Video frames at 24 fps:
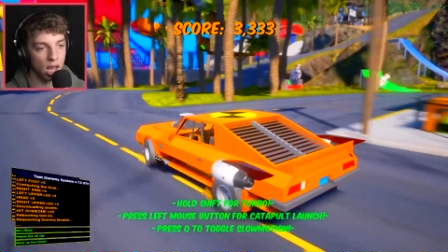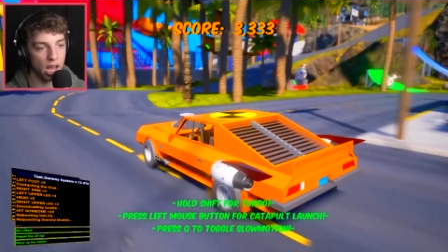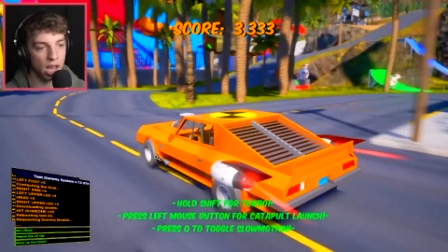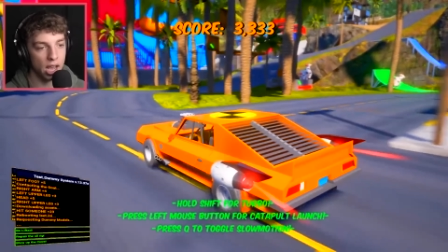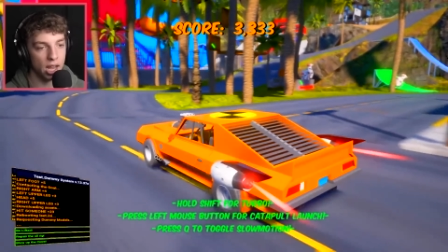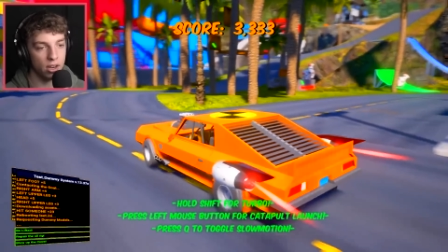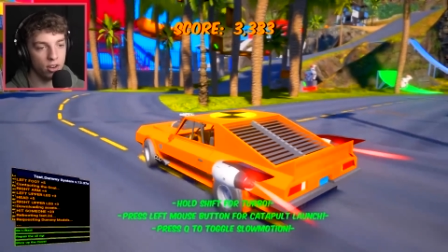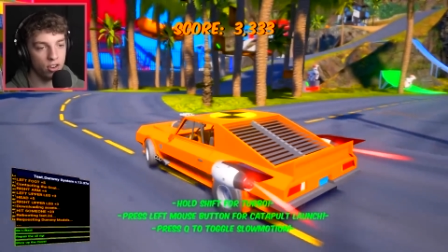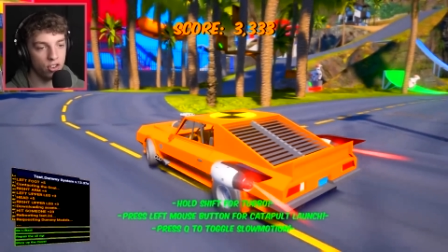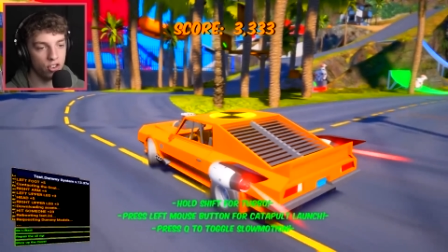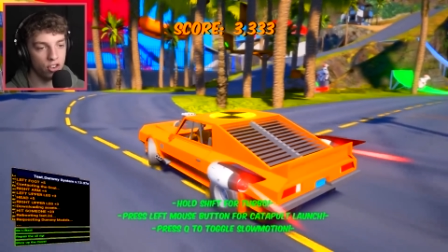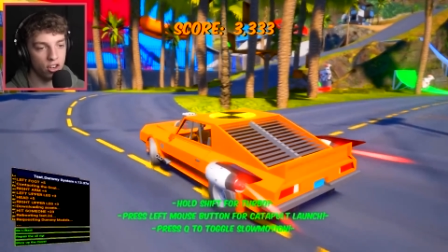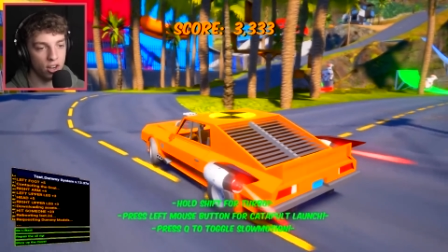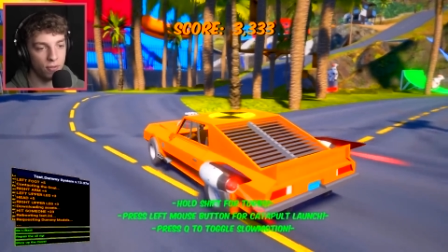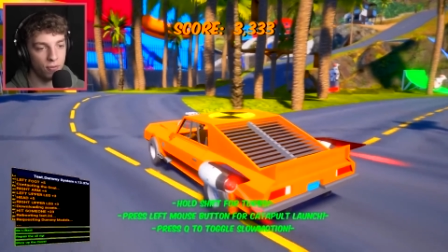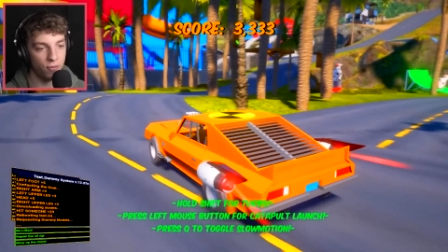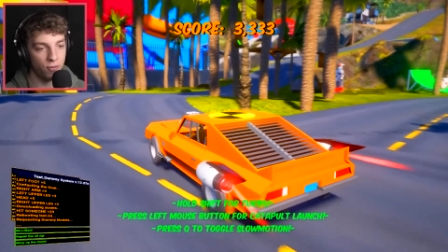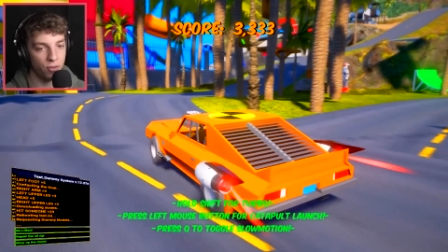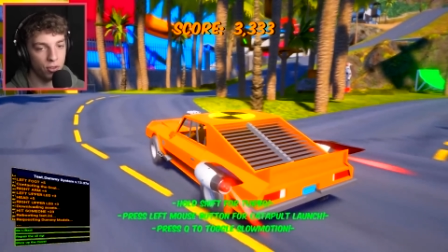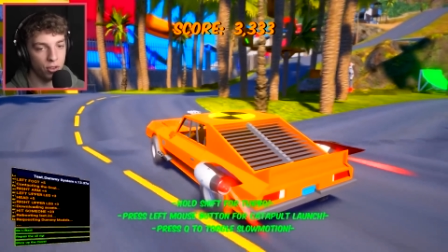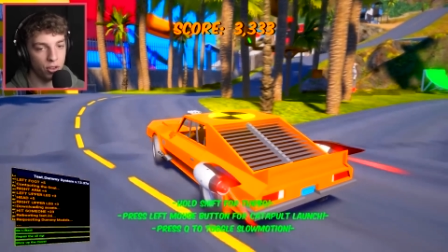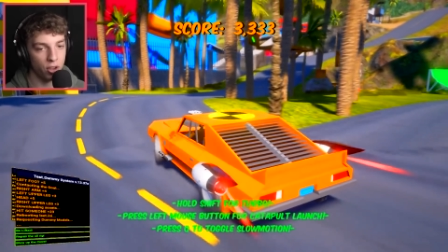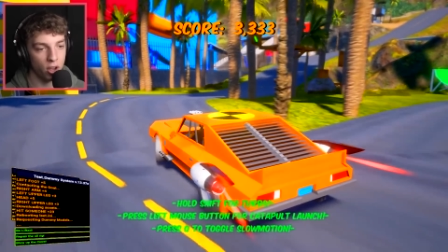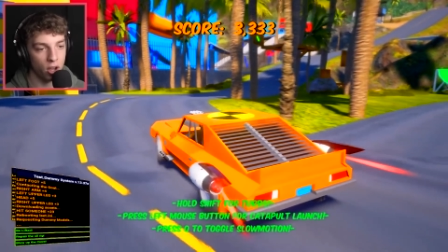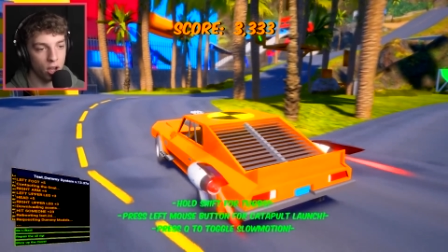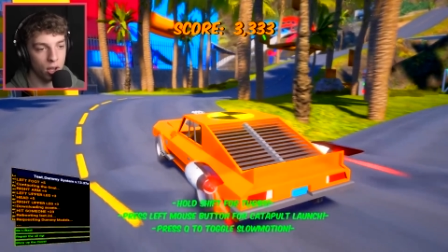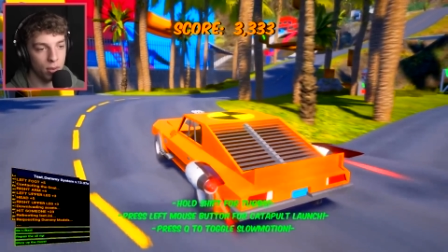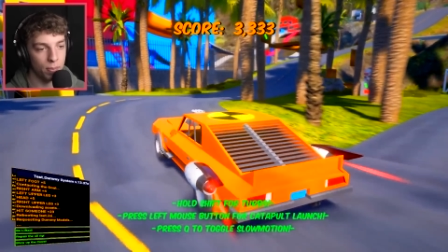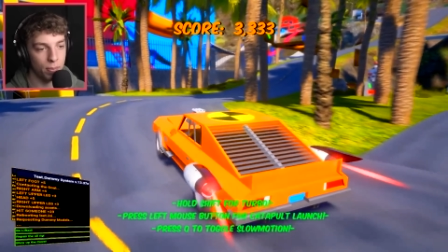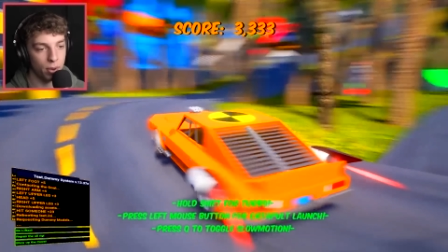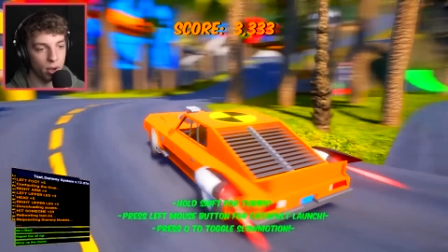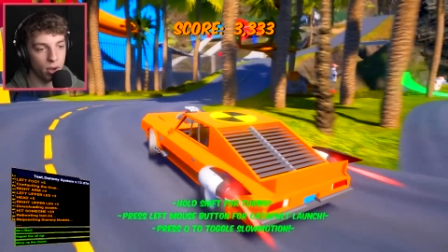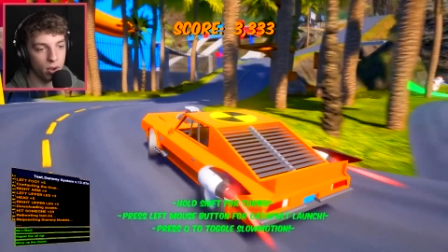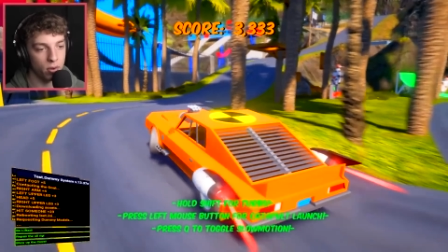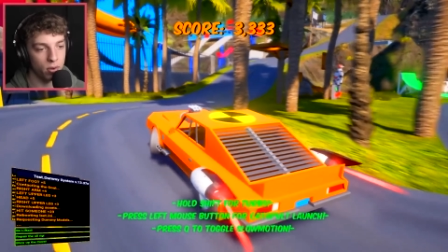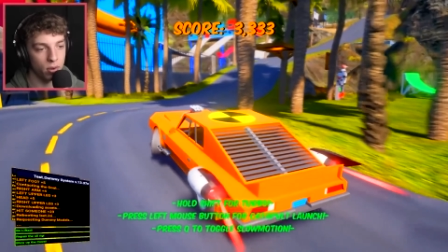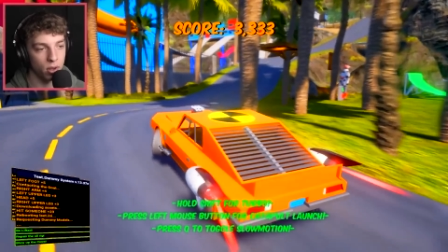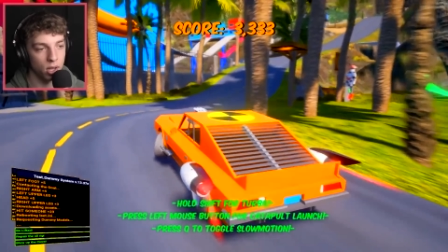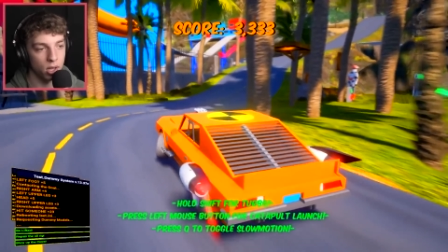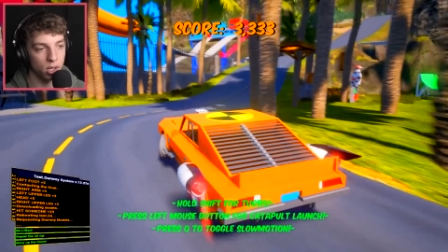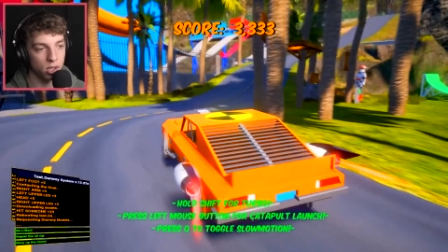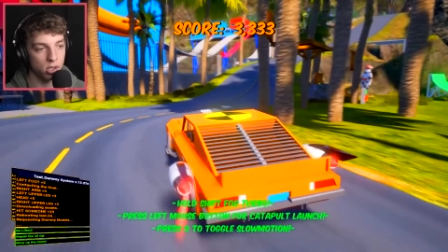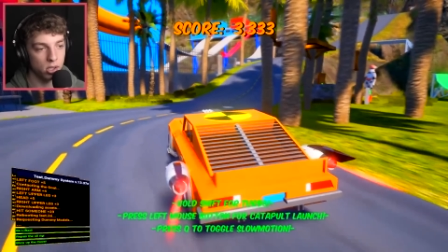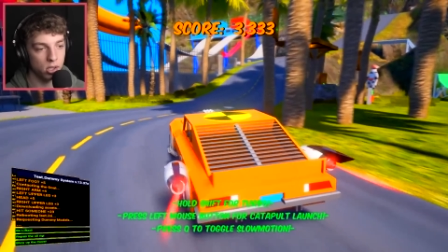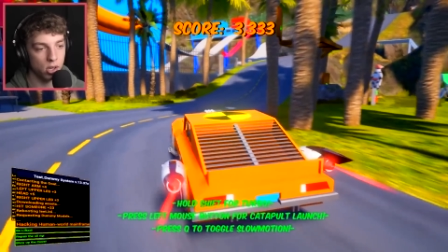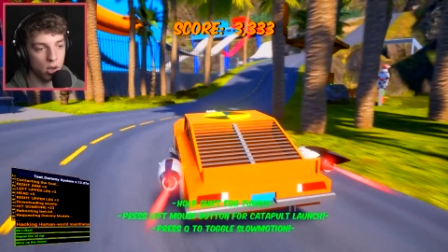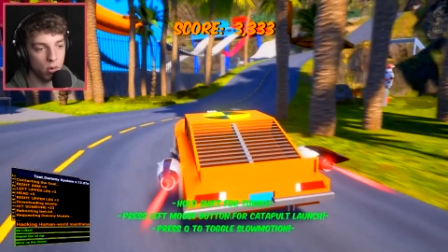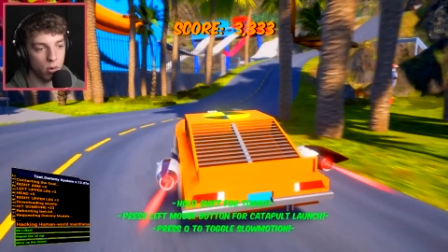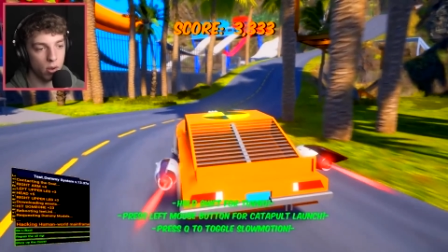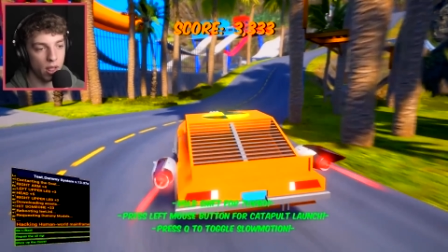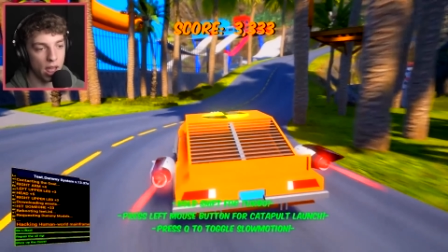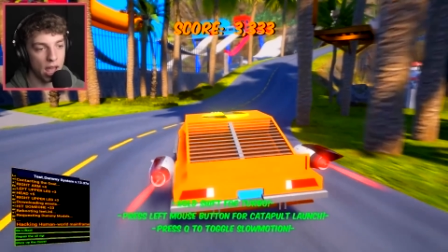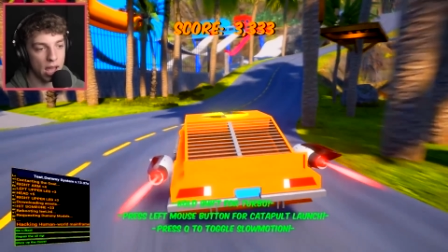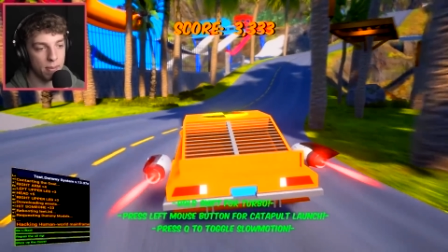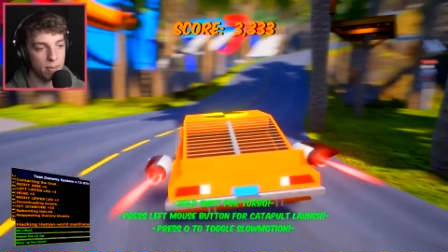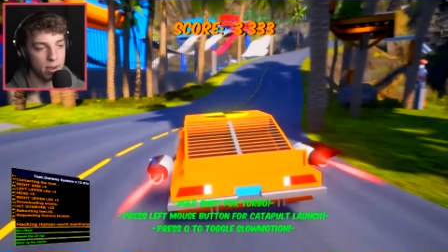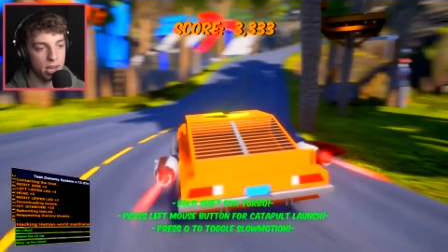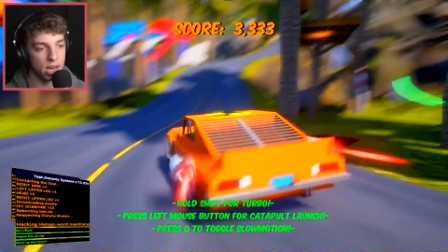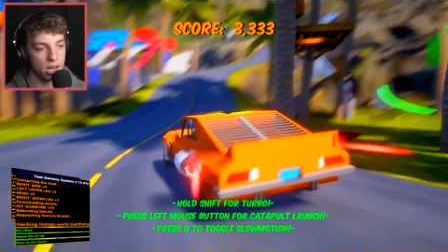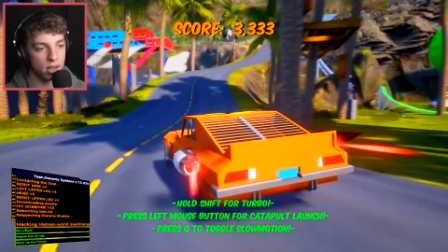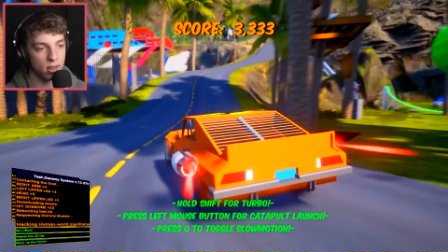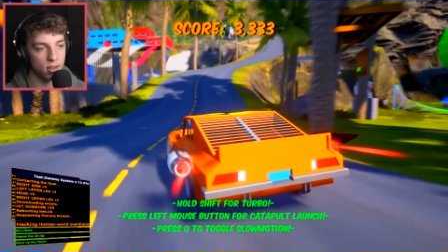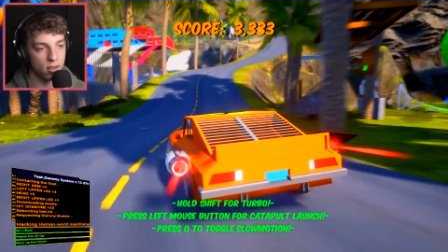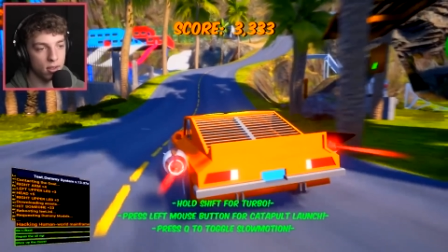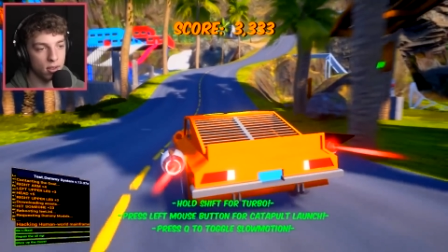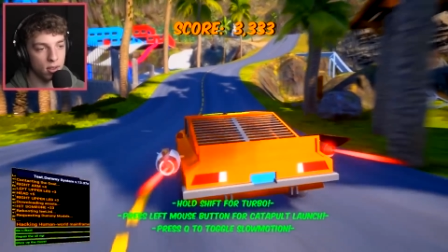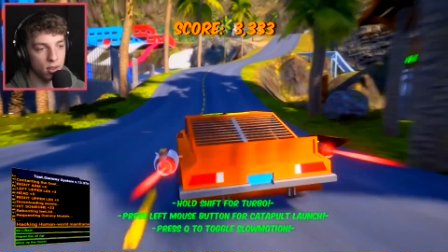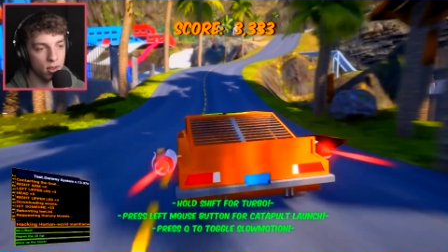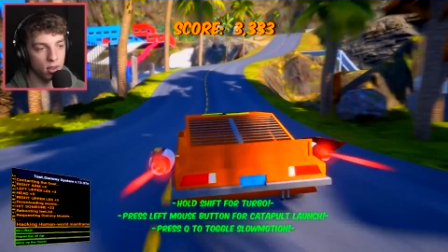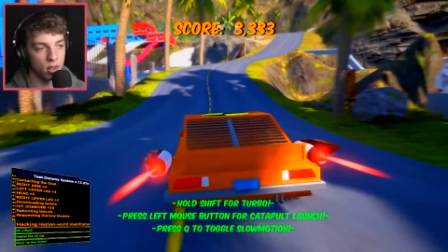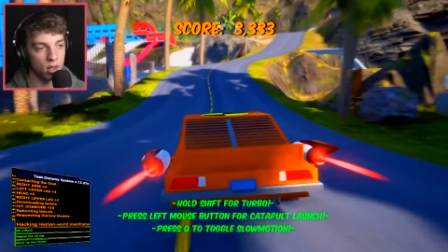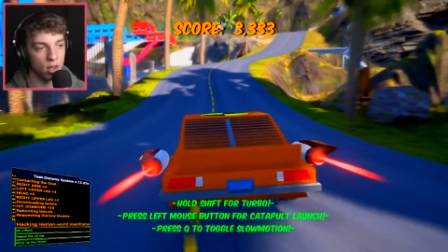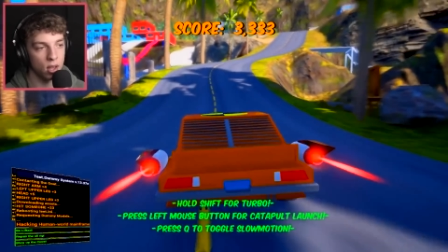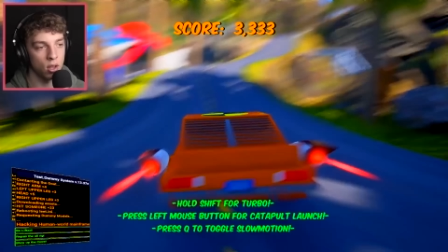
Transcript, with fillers: and shift for turbo. You know what that means.